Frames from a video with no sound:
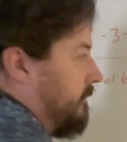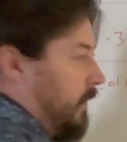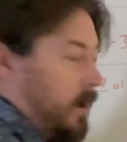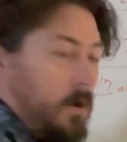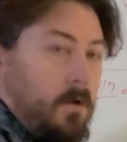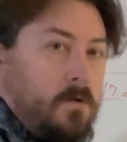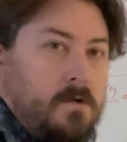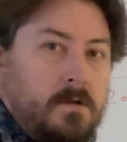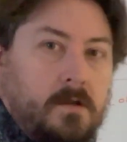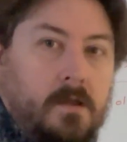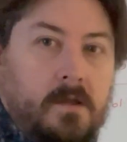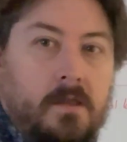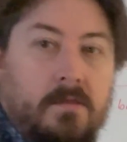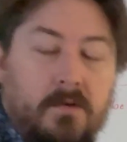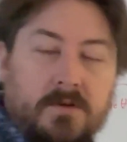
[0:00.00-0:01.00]
low,
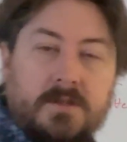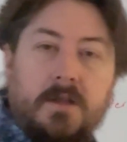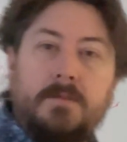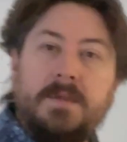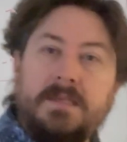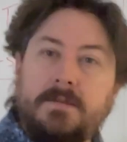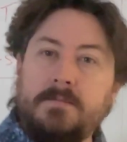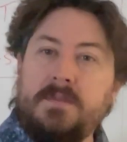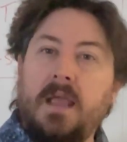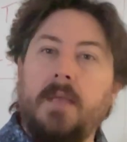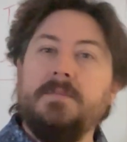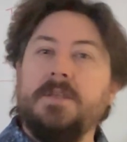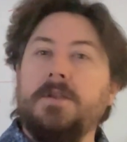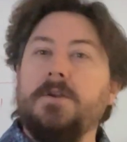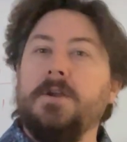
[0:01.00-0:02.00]
there's going to be some
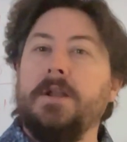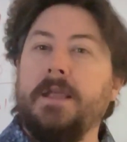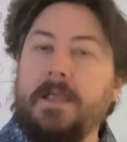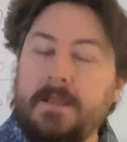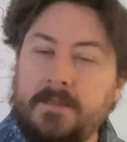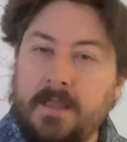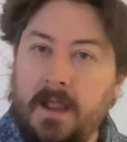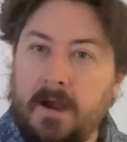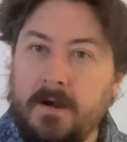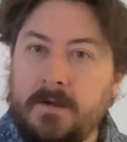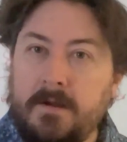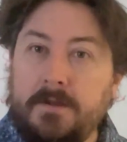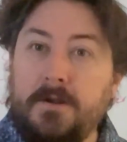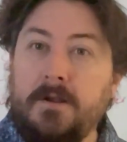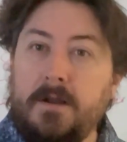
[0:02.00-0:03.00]
times that you're going to get there
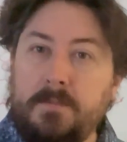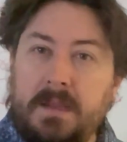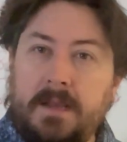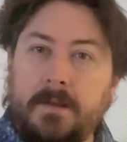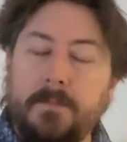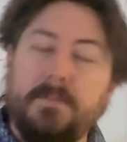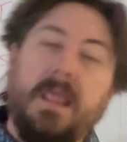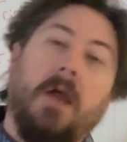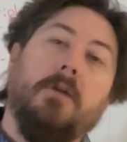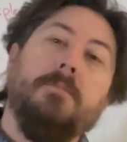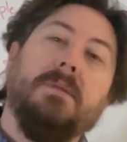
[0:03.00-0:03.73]
and you're going to beat them. Now in